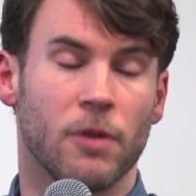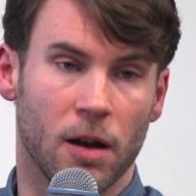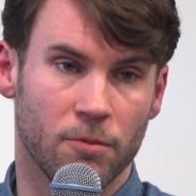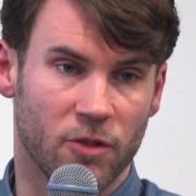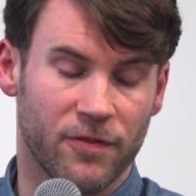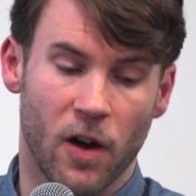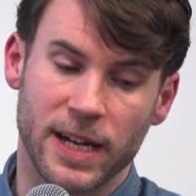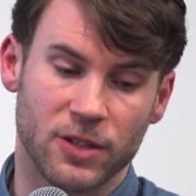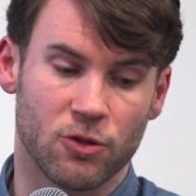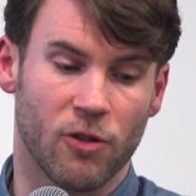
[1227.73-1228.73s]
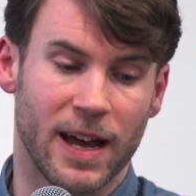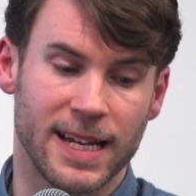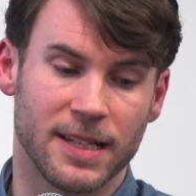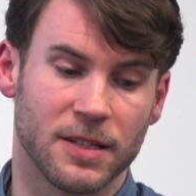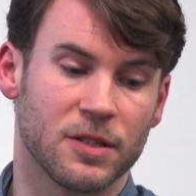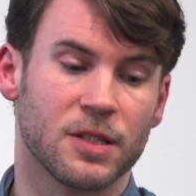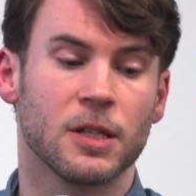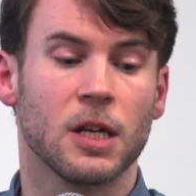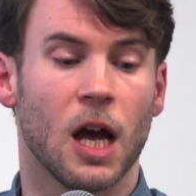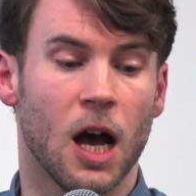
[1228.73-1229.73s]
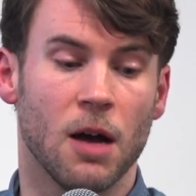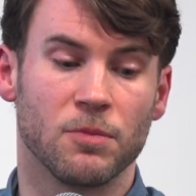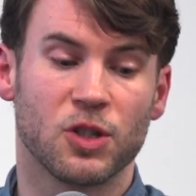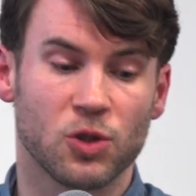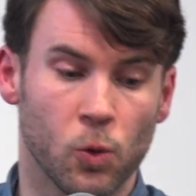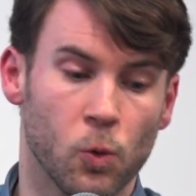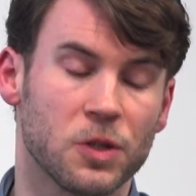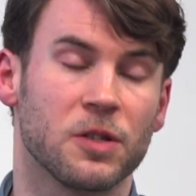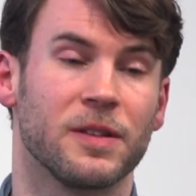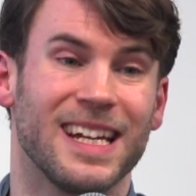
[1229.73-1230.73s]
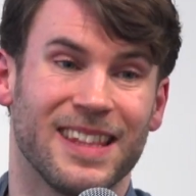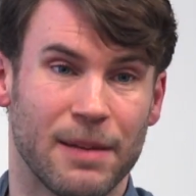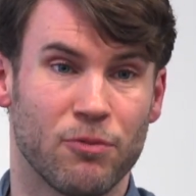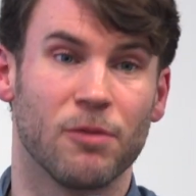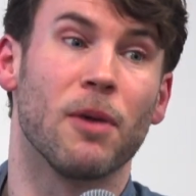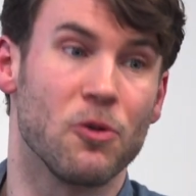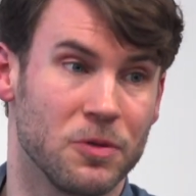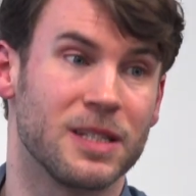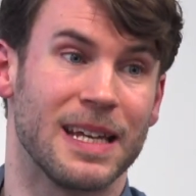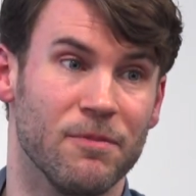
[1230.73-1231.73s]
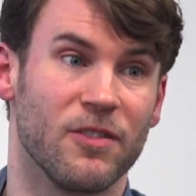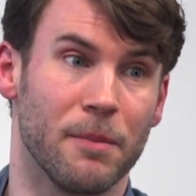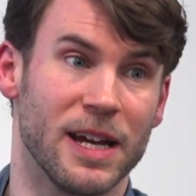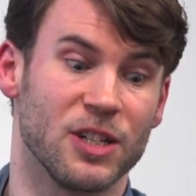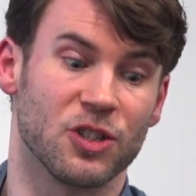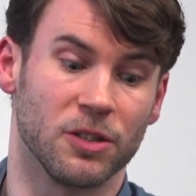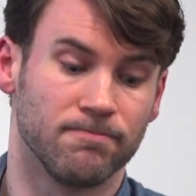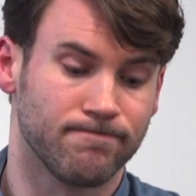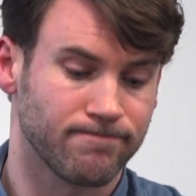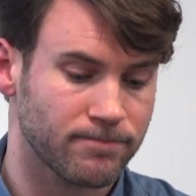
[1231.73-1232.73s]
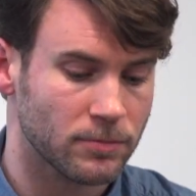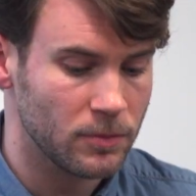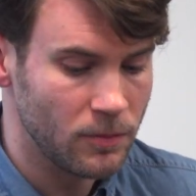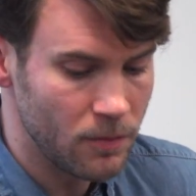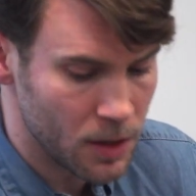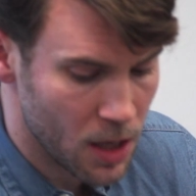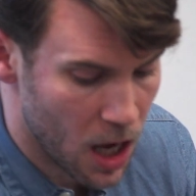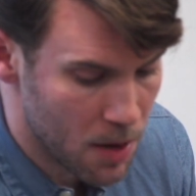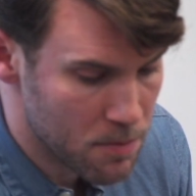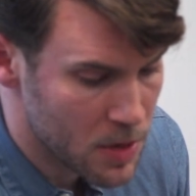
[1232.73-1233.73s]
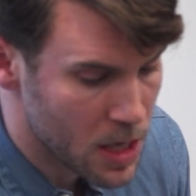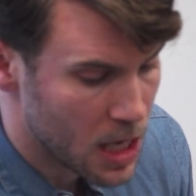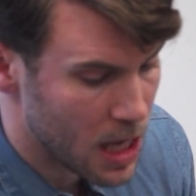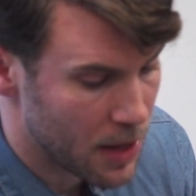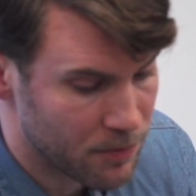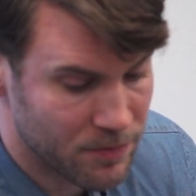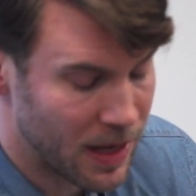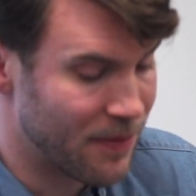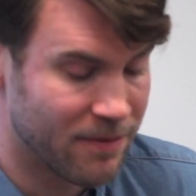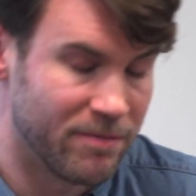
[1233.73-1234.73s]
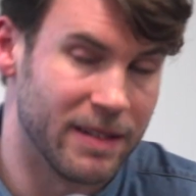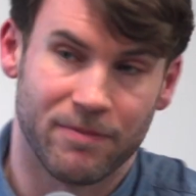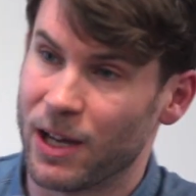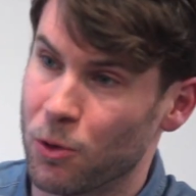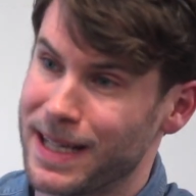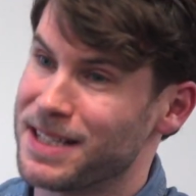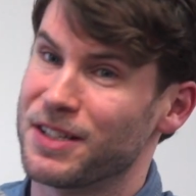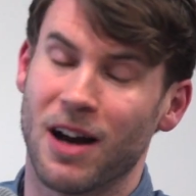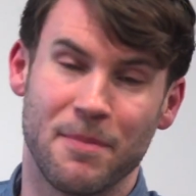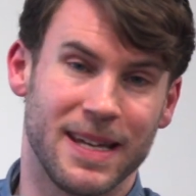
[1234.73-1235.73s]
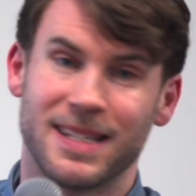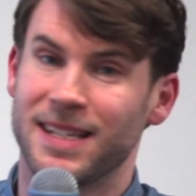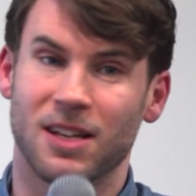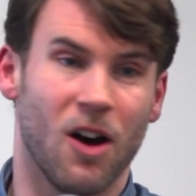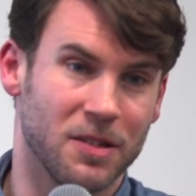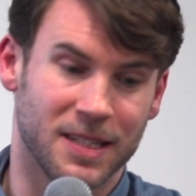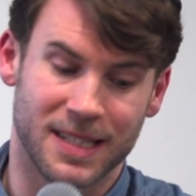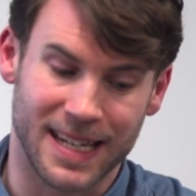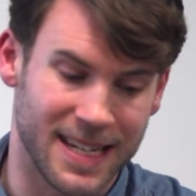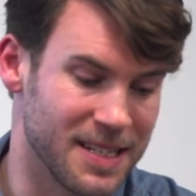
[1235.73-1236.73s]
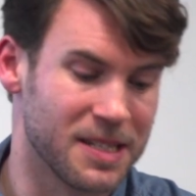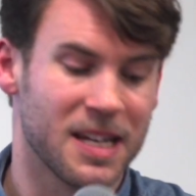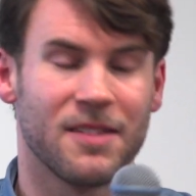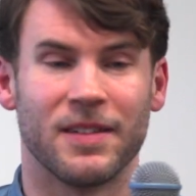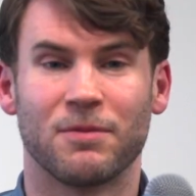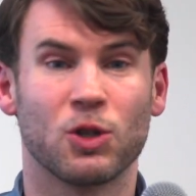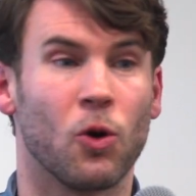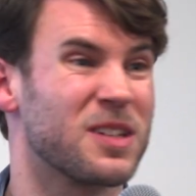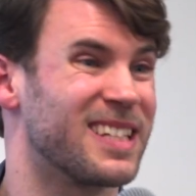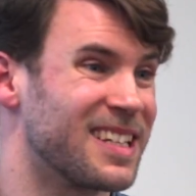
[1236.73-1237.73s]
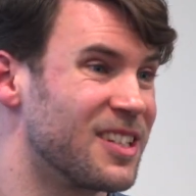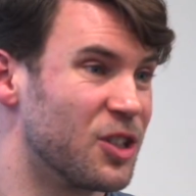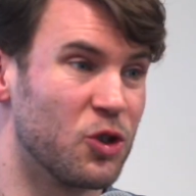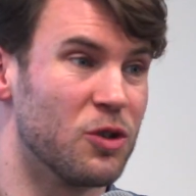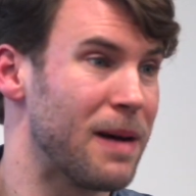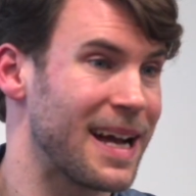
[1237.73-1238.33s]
refined grains, salt, they promote inflammation. And they all lead to diabetes, heart disease. They're toxic to the good